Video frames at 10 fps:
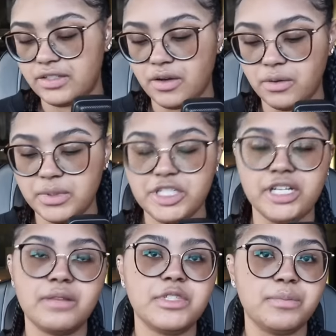so when she
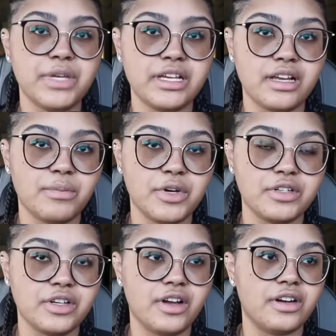comes to pick up her
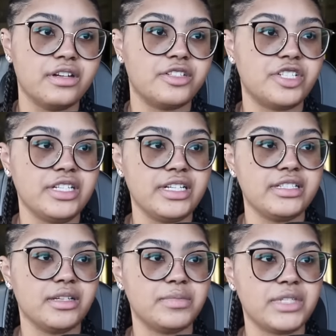daughter, she ends up